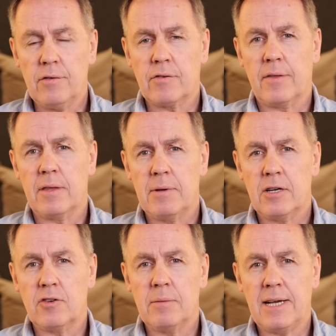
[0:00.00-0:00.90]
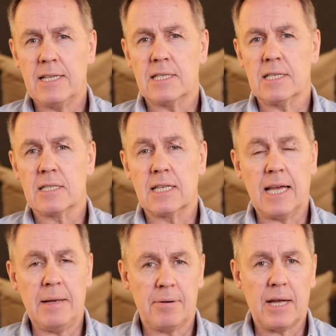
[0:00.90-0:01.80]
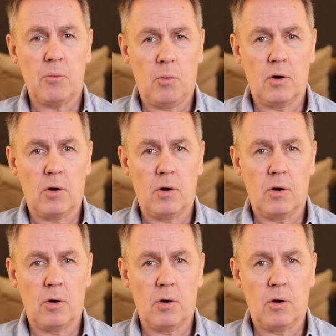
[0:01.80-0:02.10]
over on the military bases, the game plan